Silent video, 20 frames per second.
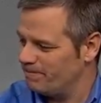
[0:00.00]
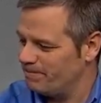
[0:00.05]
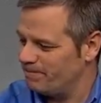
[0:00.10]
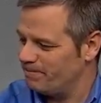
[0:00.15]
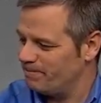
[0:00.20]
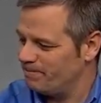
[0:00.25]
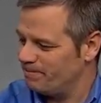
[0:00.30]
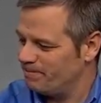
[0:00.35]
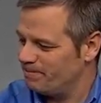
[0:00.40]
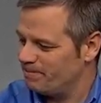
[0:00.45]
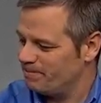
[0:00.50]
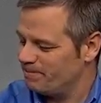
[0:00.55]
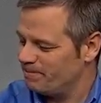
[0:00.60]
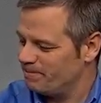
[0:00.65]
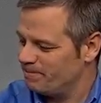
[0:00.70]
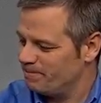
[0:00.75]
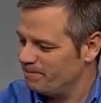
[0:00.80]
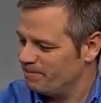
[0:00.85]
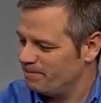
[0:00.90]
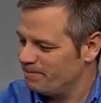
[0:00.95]

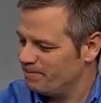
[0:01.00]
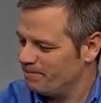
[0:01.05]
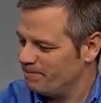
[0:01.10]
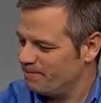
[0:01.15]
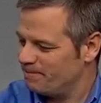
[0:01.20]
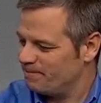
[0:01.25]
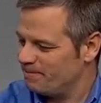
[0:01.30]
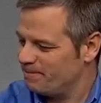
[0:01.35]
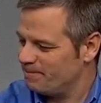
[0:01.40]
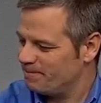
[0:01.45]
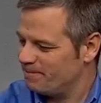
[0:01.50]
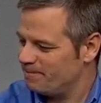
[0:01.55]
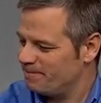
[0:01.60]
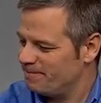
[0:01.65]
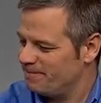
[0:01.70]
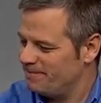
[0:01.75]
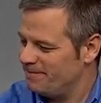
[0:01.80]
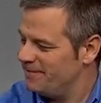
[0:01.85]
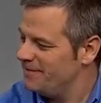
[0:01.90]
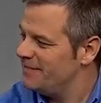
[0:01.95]

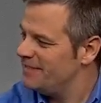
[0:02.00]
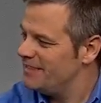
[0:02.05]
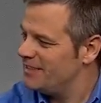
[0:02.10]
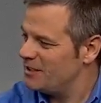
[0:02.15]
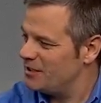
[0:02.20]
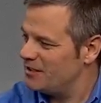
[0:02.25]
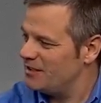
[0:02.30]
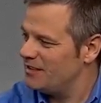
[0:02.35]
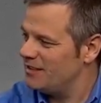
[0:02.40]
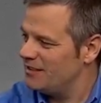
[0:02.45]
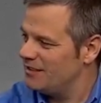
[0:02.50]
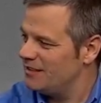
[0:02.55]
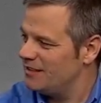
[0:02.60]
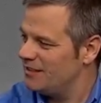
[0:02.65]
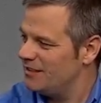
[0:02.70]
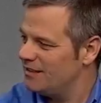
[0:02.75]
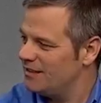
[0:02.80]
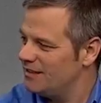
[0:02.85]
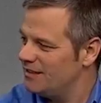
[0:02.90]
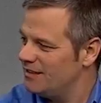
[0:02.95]

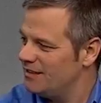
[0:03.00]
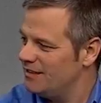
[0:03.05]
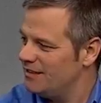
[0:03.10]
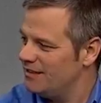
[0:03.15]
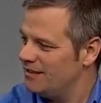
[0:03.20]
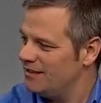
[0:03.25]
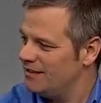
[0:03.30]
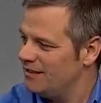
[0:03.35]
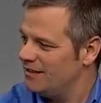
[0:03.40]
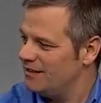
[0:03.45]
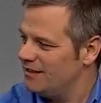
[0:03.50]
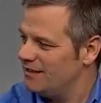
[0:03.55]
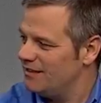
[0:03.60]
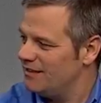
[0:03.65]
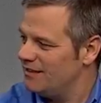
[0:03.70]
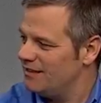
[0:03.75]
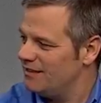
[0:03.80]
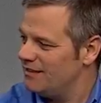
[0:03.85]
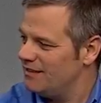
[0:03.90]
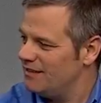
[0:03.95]

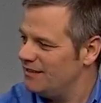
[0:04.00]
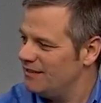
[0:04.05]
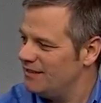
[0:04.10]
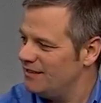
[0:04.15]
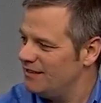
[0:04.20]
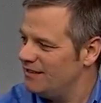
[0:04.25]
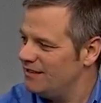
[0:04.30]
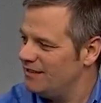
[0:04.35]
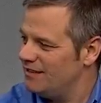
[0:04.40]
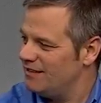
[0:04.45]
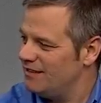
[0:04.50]
(silent)